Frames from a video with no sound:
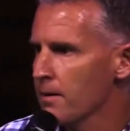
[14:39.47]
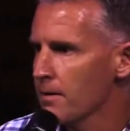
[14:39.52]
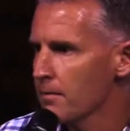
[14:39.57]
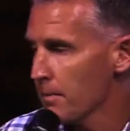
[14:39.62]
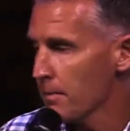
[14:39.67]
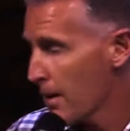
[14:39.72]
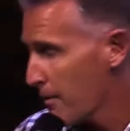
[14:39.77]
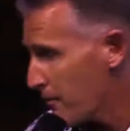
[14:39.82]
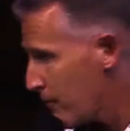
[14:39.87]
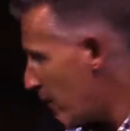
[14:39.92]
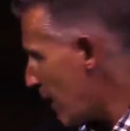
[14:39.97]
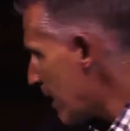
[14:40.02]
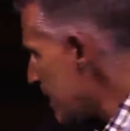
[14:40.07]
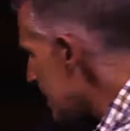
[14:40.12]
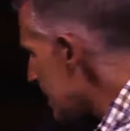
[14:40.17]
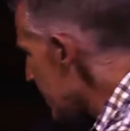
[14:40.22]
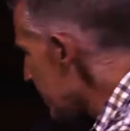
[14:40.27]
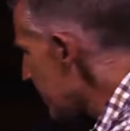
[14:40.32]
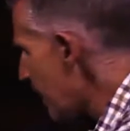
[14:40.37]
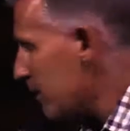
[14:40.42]
But I'm
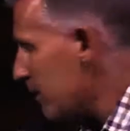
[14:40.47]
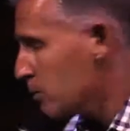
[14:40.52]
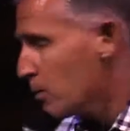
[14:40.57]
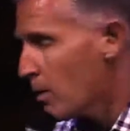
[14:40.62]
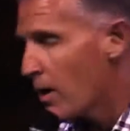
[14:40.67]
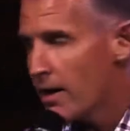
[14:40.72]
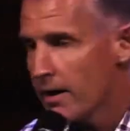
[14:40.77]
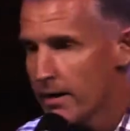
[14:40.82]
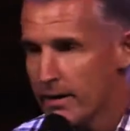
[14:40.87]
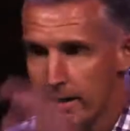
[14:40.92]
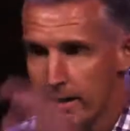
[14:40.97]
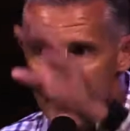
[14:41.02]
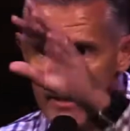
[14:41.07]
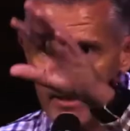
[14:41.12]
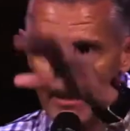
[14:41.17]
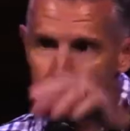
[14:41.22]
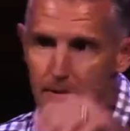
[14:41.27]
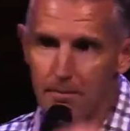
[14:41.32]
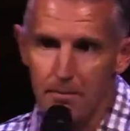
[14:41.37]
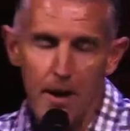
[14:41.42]
facing that way and he's
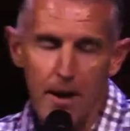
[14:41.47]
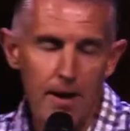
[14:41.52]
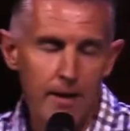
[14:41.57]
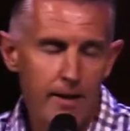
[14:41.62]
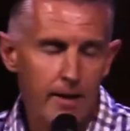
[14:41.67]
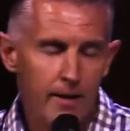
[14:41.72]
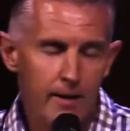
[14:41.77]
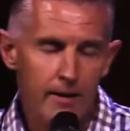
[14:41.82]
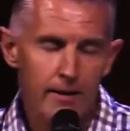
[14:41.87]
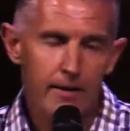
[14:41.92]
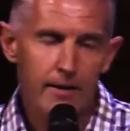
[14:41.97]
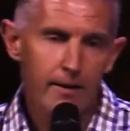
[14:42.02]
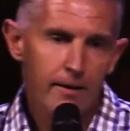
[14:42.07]
at the back and